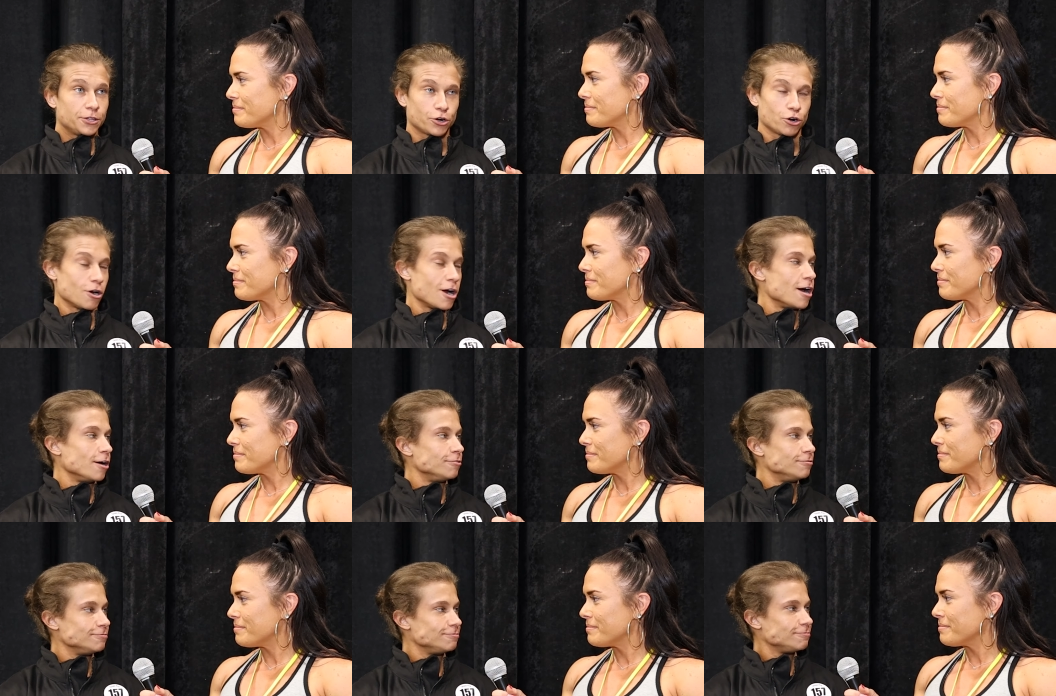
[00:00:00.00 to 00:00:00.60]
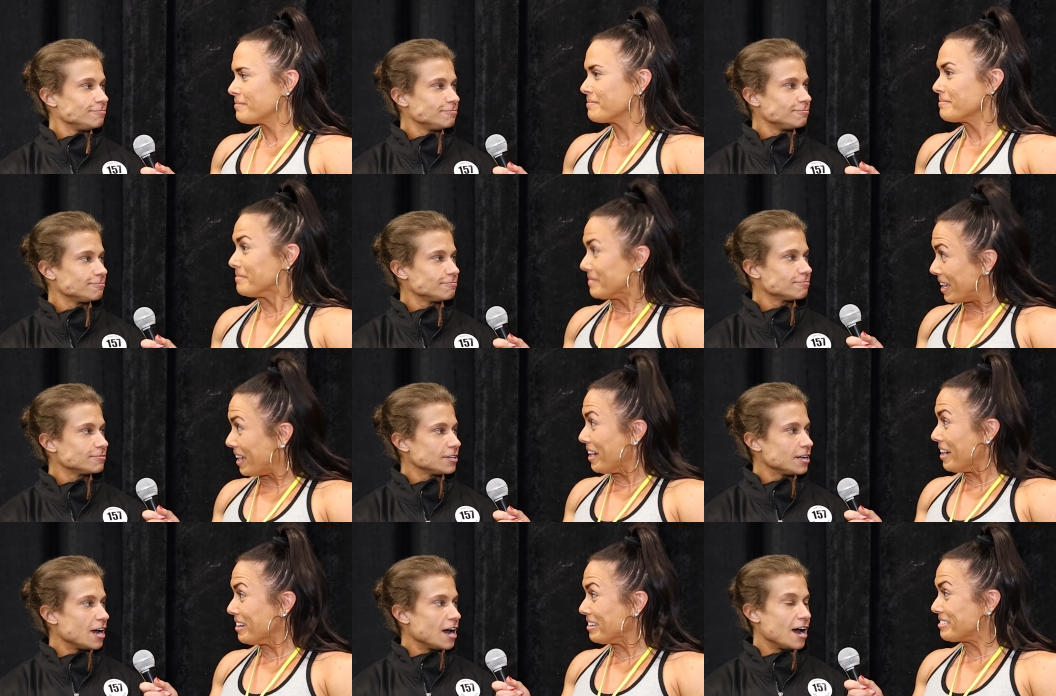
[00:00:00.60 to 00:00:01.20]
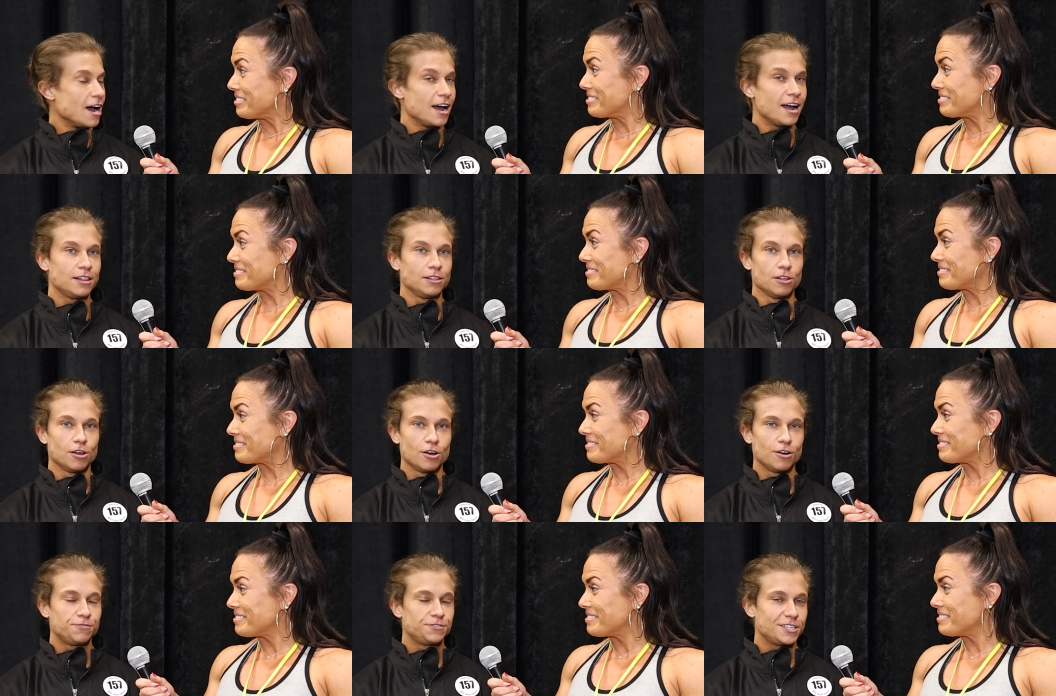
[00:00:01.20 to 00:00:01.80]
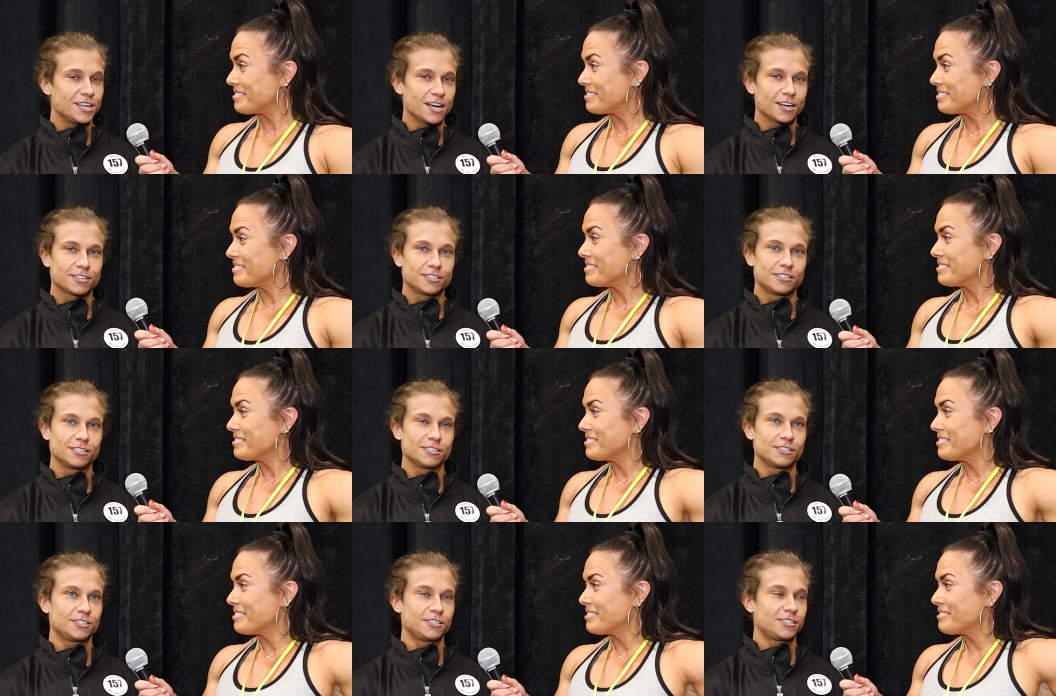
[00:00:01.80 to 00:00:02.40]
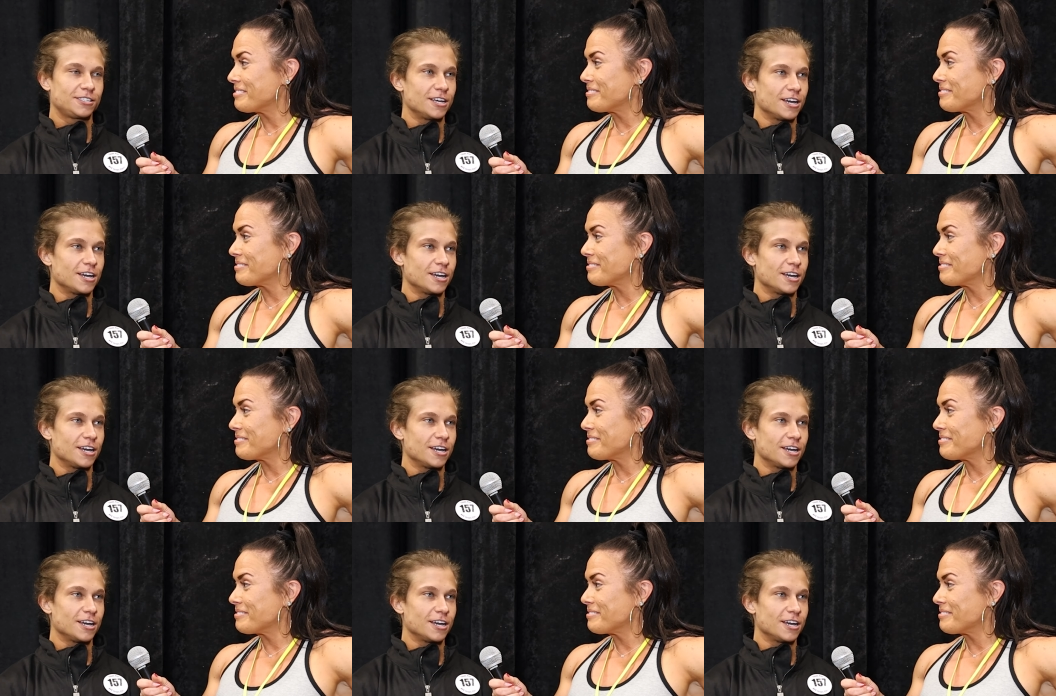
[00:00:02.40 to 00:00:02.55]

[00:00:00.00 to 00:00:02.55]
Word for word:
Speaker 1: the crowd. Yeah. I love Texas.